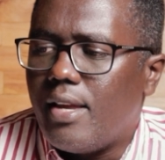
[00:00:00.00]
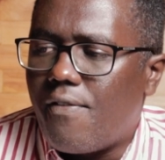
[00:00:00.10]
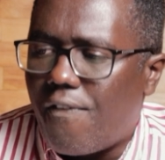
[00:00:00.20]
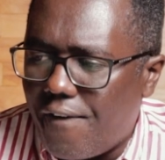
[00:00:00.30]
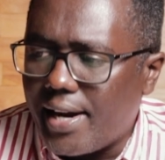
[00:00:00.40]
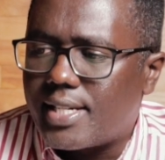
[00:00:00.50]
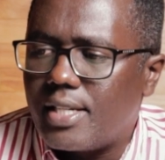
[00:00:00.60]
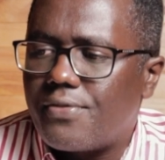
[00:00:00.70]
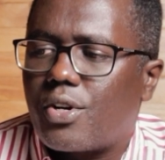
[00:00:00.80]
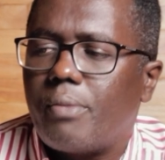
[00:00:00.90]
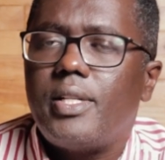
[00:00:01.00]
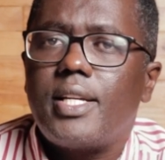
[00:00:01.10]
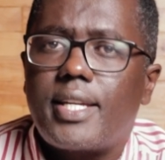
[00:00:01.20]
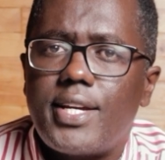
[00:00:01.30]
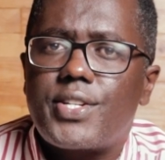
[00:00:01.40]
Effective
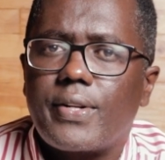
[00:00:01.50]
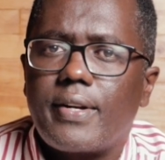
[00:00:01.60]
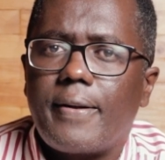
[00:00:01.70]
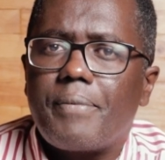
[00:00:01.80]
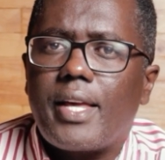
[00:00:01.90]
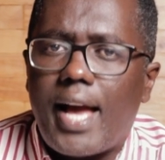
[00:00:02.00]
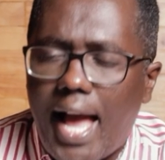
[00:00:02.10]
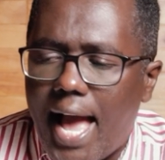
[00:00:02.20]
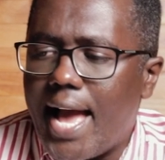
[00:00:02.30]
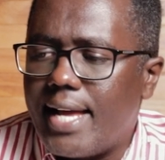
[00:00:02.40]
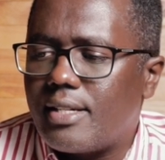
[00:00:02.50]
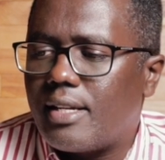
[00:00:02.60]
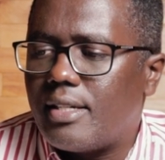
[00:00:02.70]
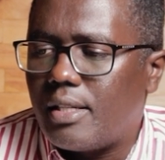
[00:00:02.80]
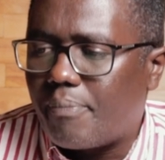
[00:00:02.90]
communication and
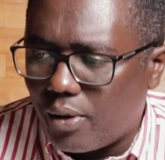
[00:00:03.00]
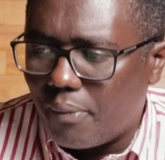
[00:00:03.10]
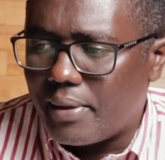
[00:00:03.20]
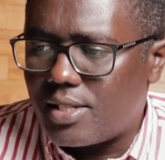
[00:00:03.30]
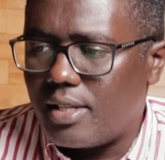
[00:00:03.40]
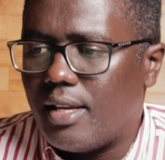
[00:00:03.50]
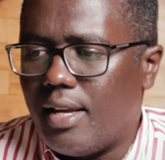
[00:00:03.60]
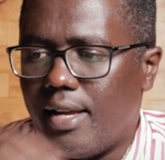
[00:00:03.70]
diplomacy.